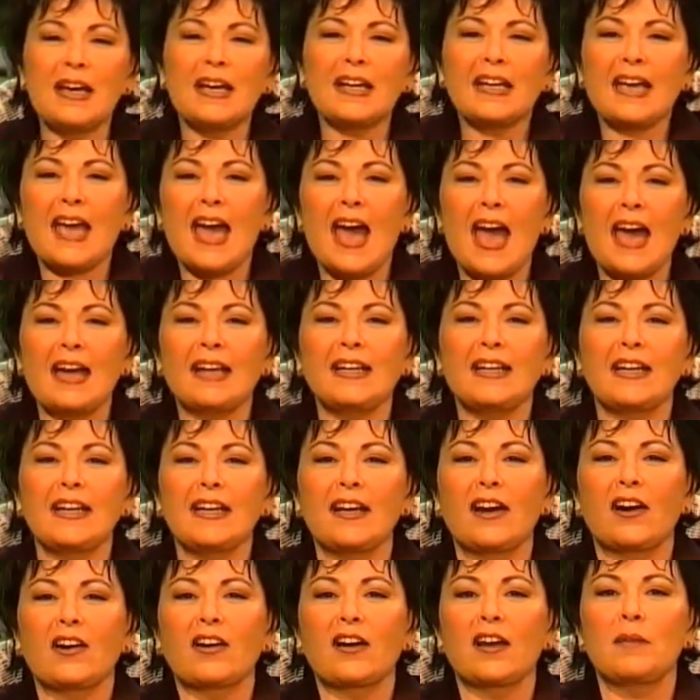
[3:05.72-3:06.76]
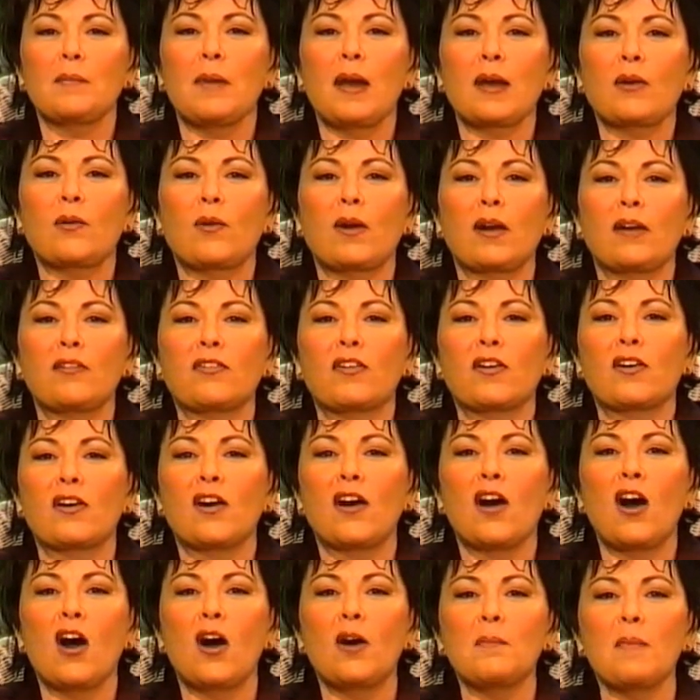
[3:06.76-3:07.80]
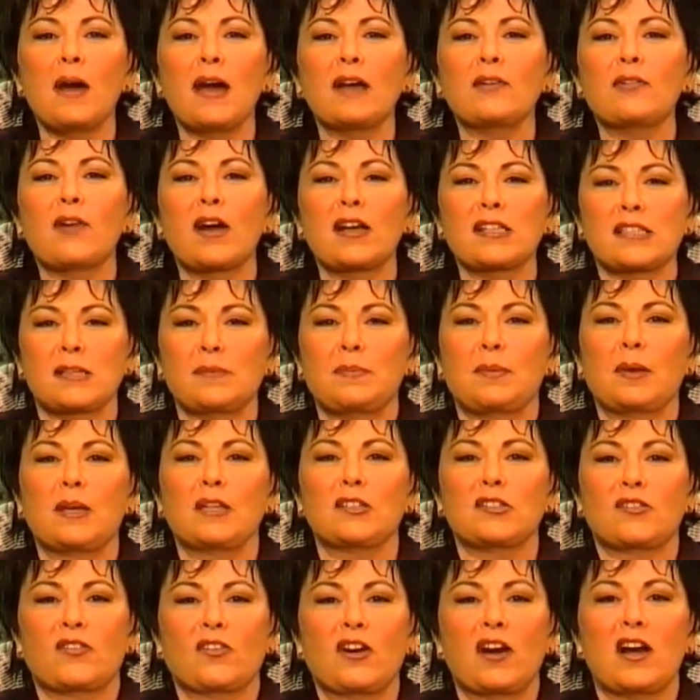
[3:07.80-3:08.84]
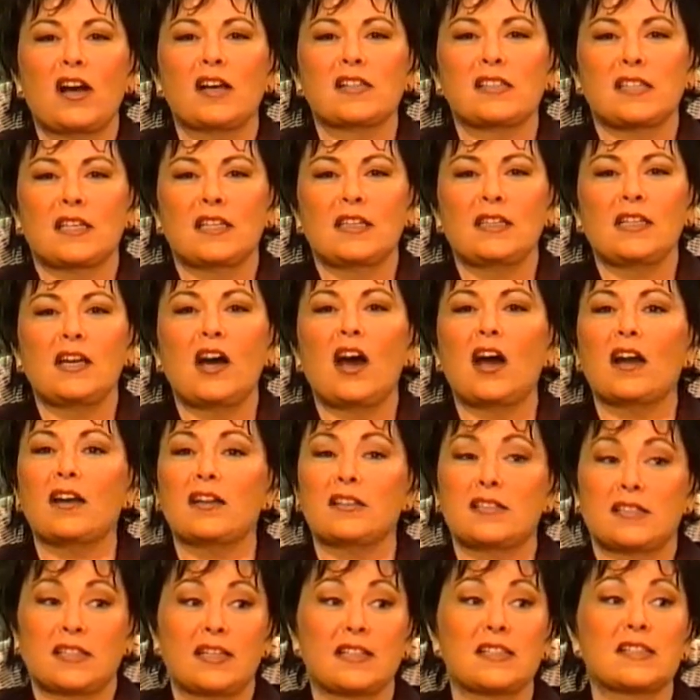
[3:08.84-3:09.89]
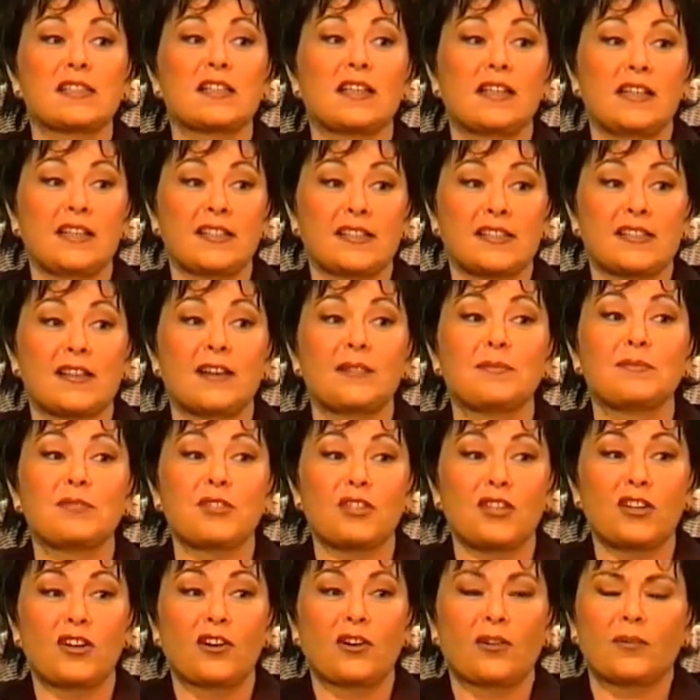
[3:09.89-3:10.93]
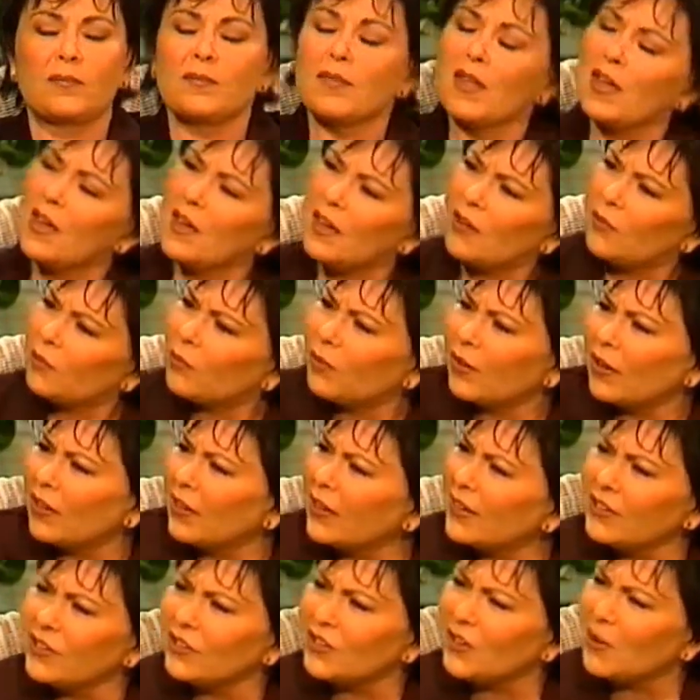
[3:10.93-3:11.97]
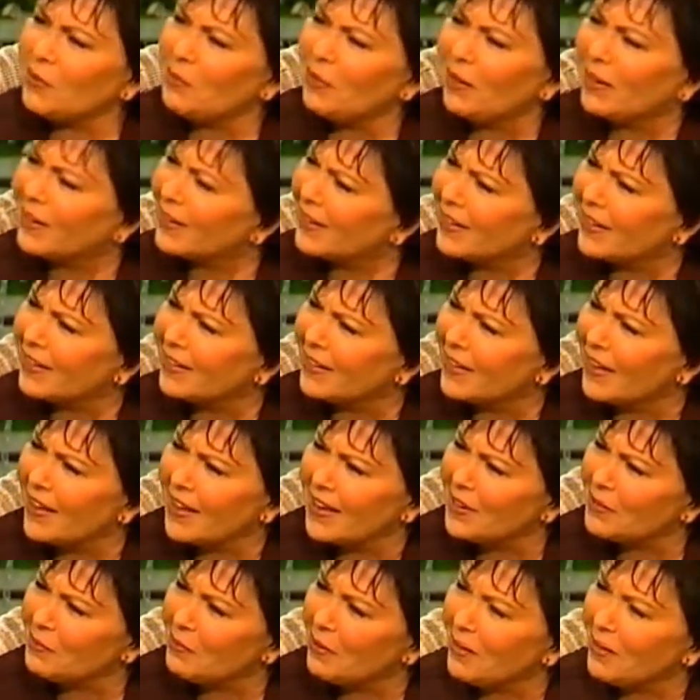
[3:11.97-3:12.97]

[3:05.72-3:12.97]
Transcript: me and k.d. are going to make one of her homemade recipes for us, and the audience gets to eat some too. Really? You don't want to kill